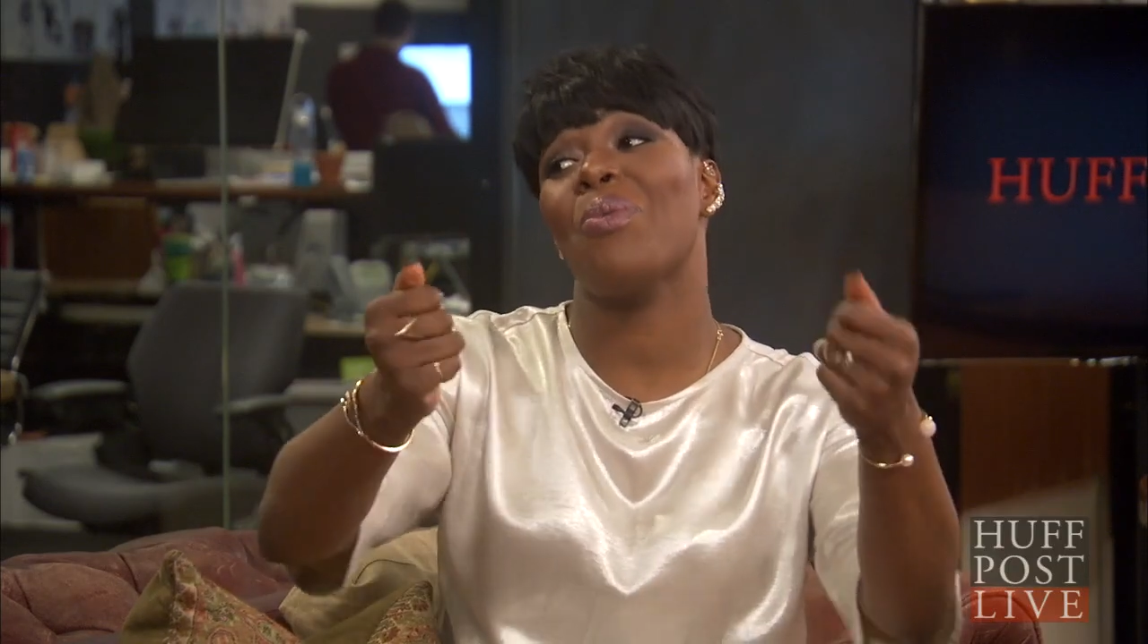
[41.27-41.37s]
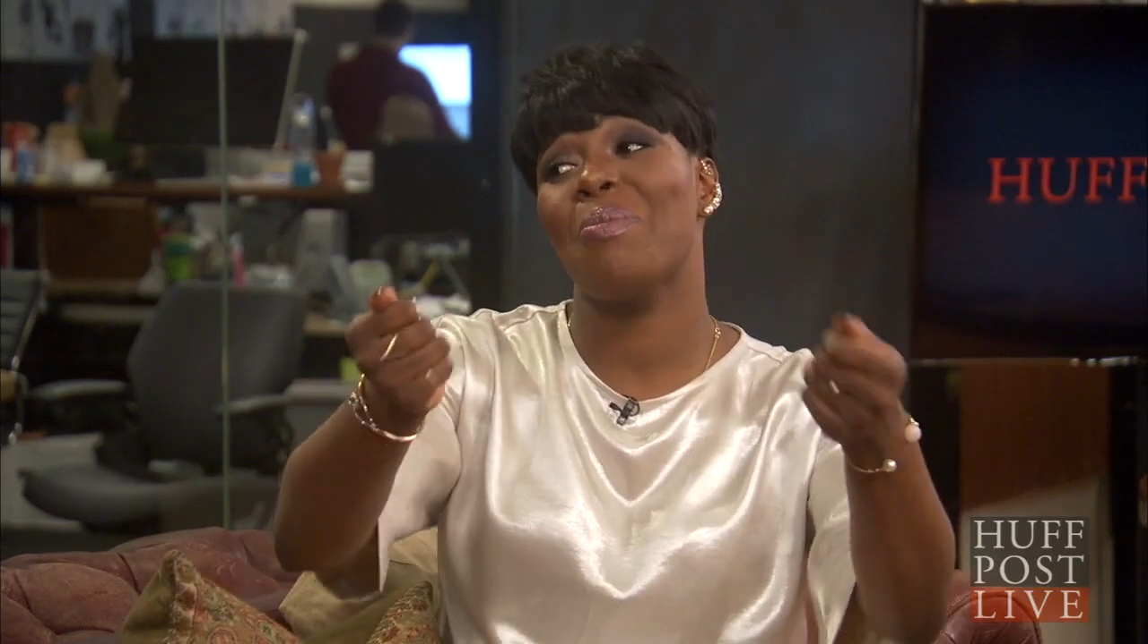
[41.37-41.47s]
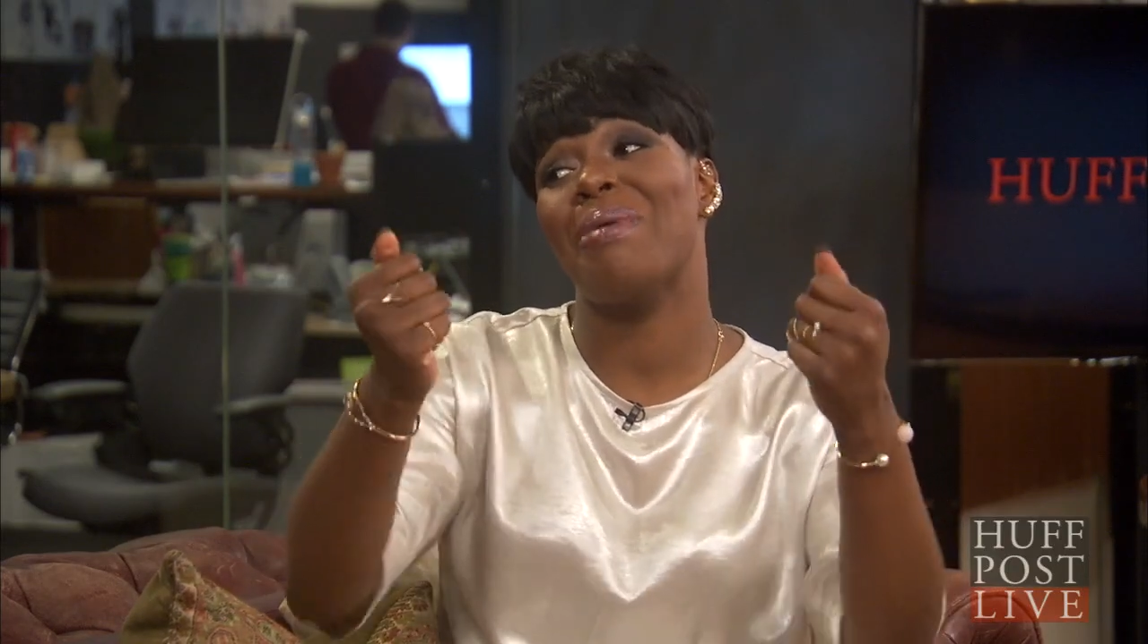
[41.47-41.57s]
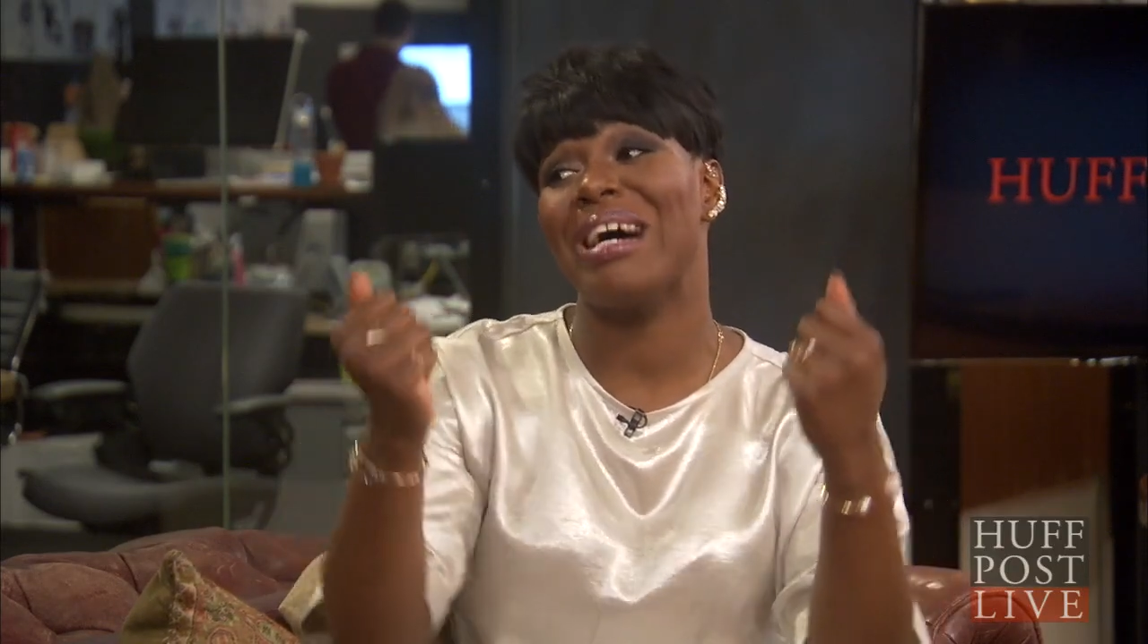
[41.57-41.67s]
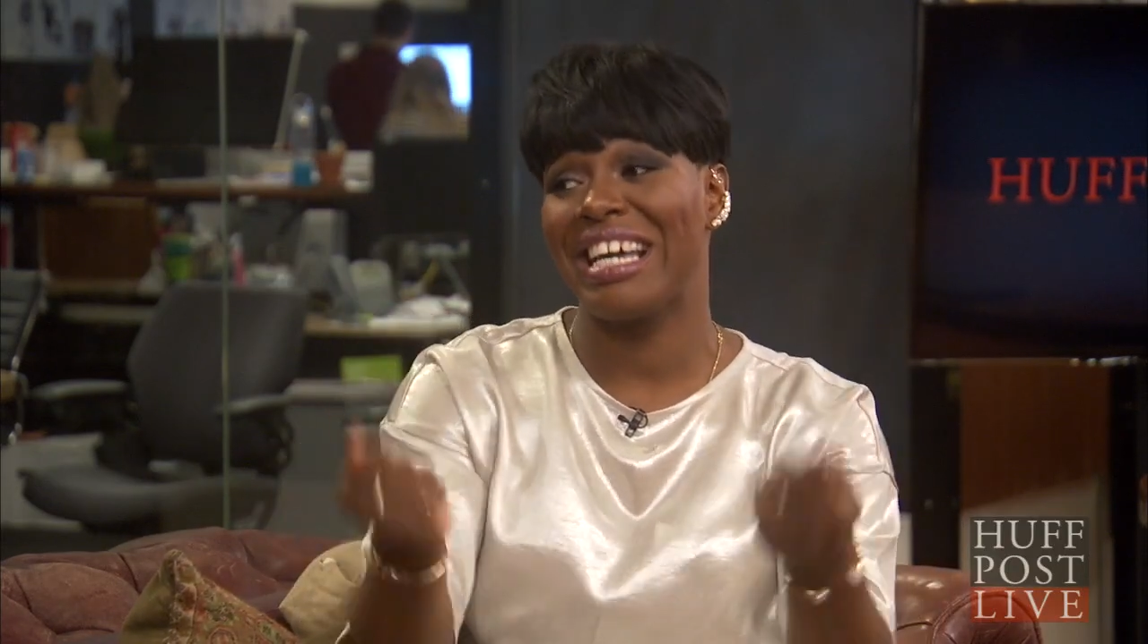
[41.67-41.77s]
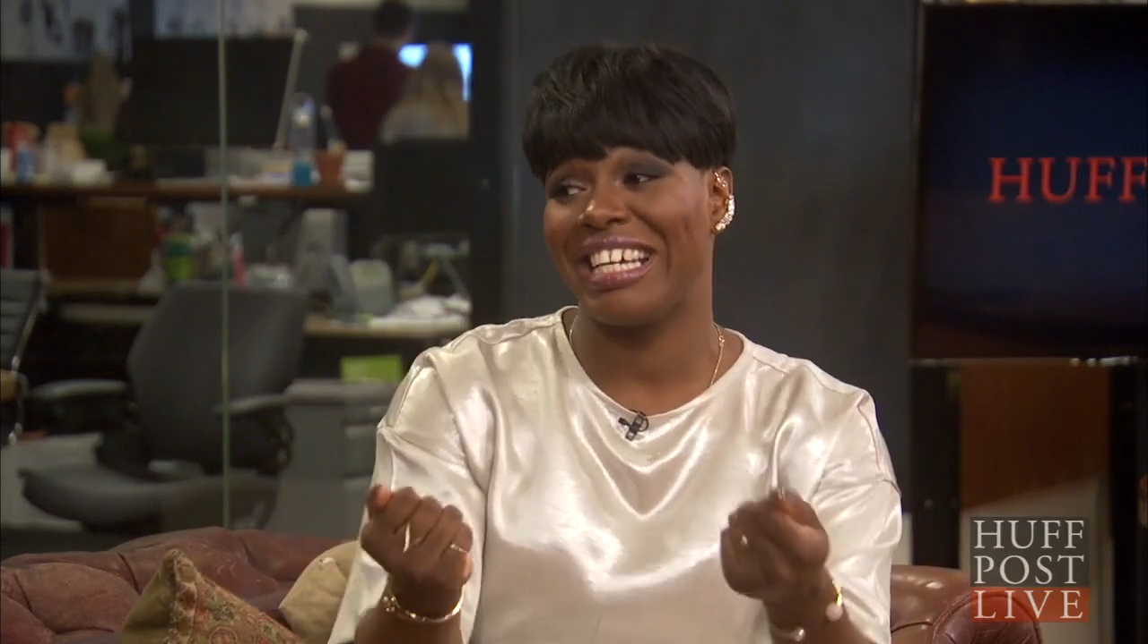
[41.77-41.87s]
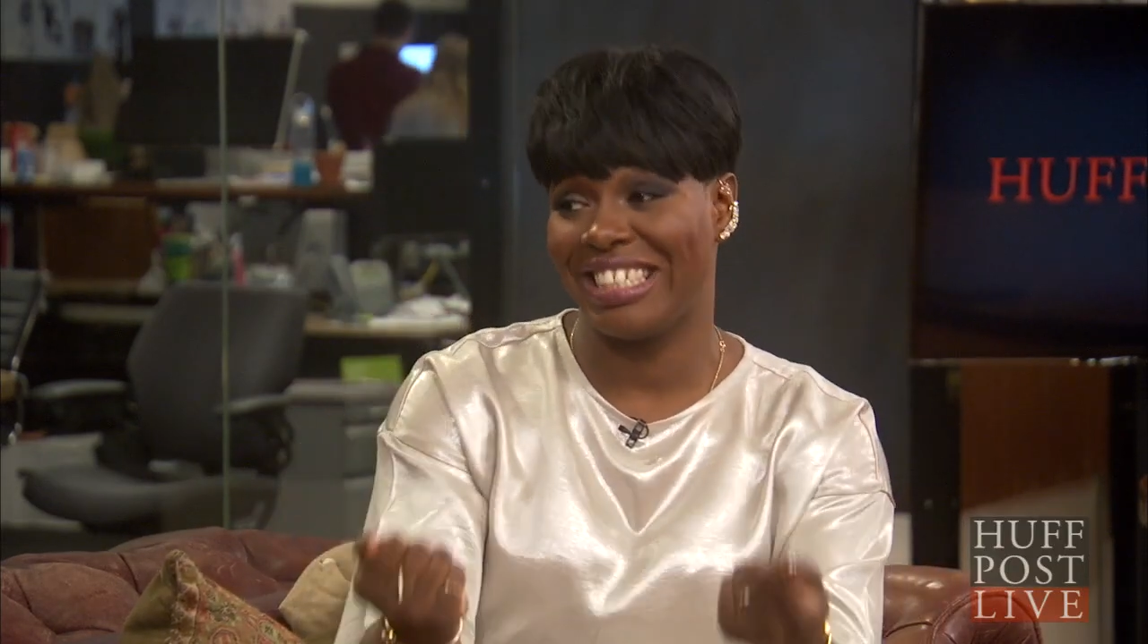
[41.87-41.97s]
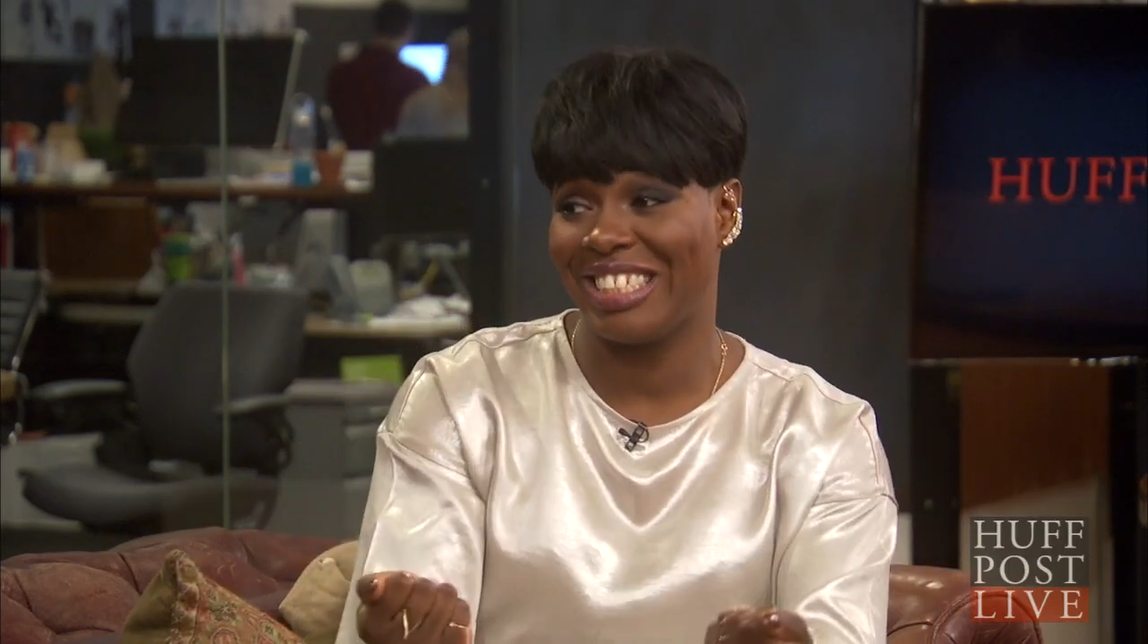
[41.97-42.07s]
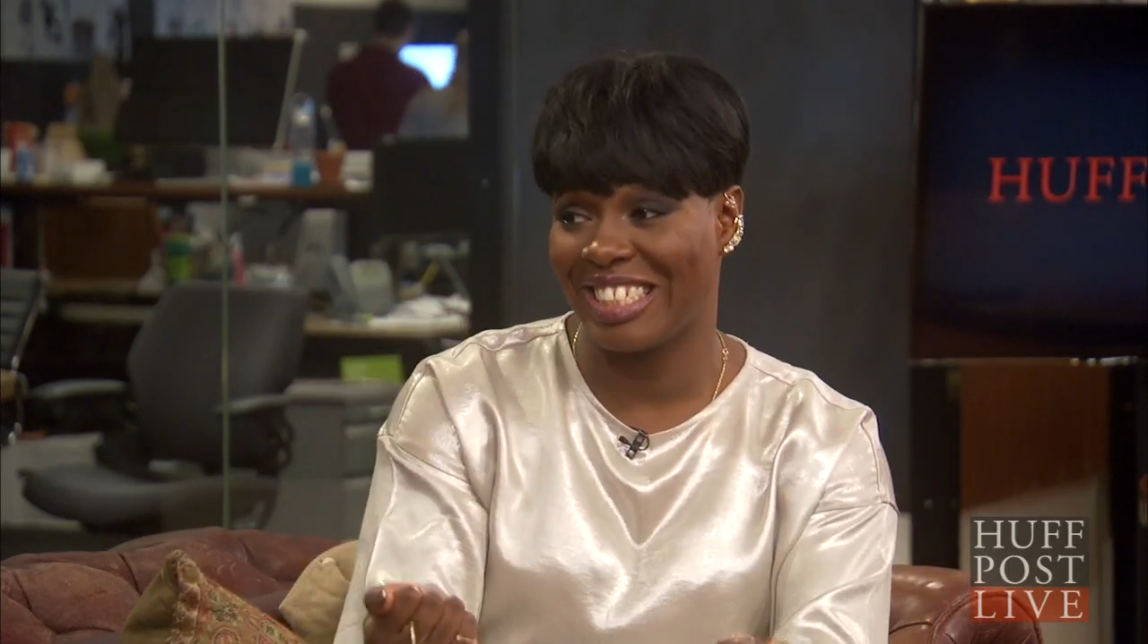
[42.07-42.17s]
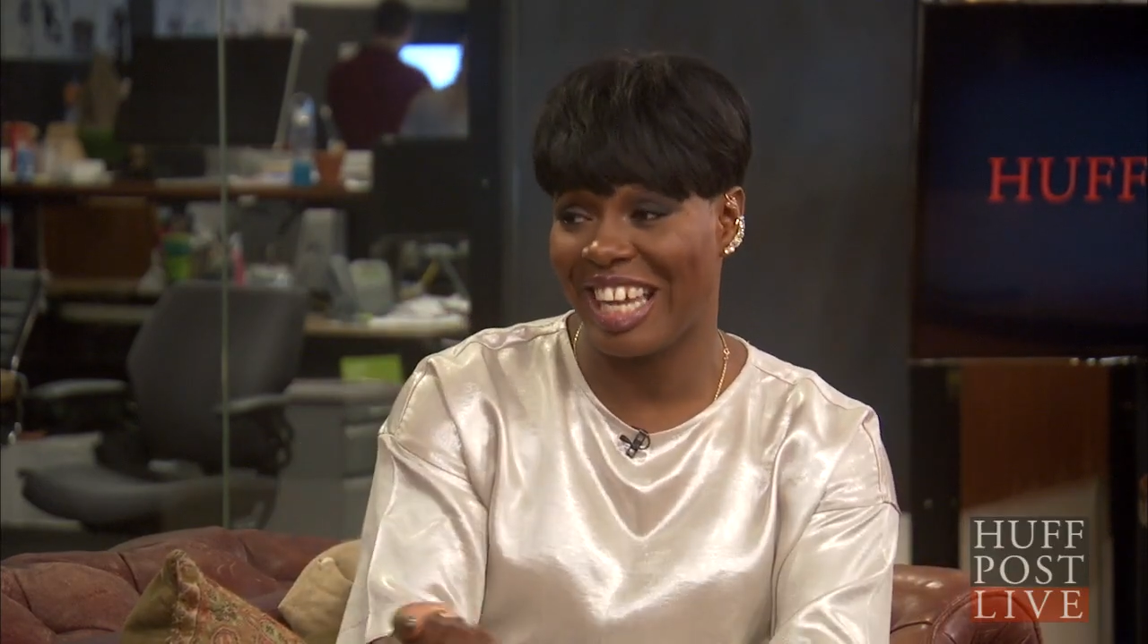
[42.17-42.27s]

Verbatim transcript: much.